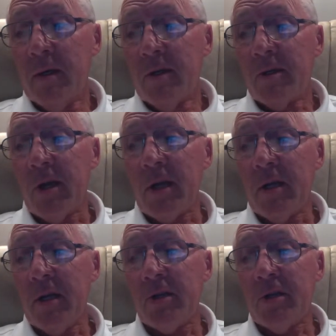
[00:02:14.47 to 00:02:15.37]
Second
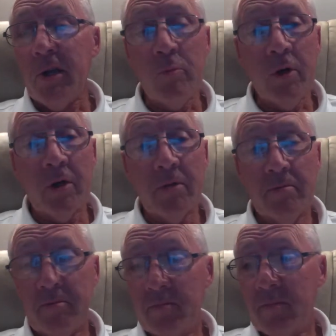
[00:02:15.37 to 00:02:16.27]
is teamwork.
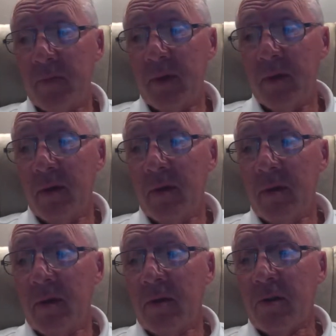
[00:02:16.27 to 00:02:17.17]

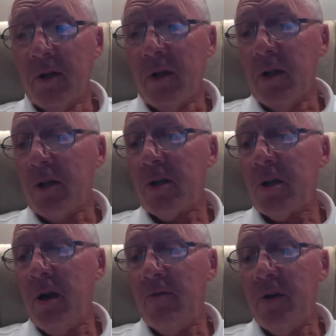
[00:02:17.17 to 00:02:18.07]
Third is
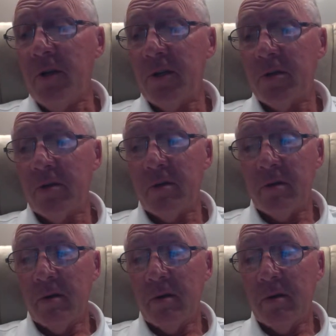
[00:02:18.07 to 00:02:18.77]
confidence.